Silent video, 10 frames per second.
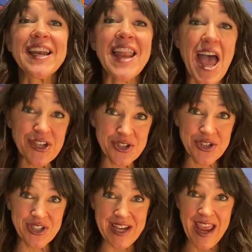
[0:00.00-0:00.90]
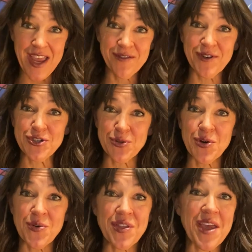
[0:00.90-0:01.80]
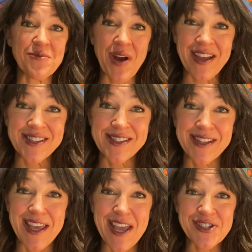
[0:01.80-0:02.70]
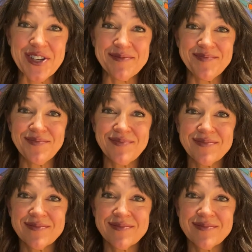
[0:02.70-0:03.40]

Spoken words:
National Day for Truth and Reconciliation.